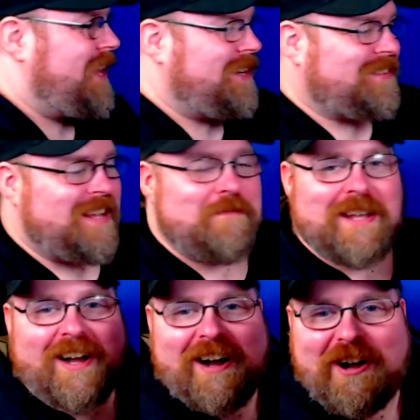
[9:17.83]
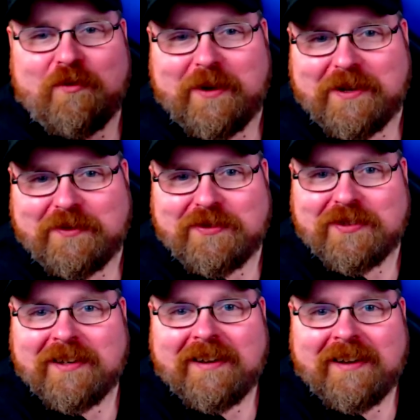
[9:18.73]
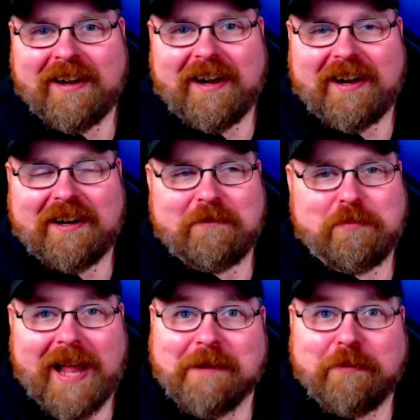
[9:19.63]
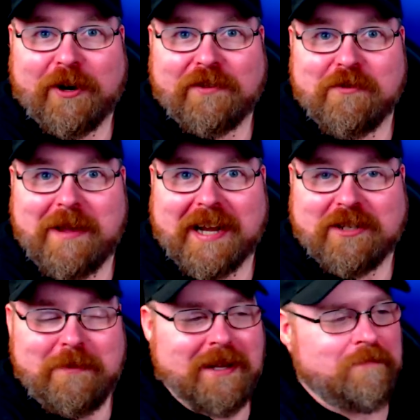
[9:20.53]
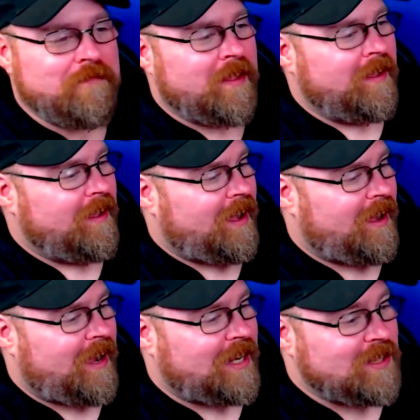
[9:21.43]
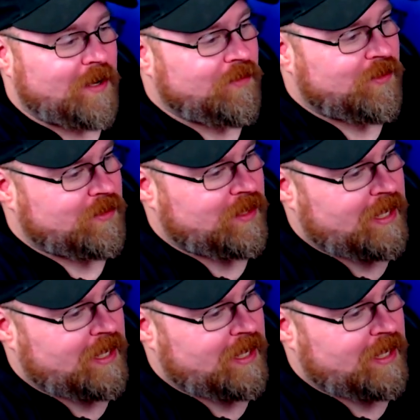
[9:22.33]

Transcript: he sent me a Hot Wheels Blackbird from X-Men. I loved the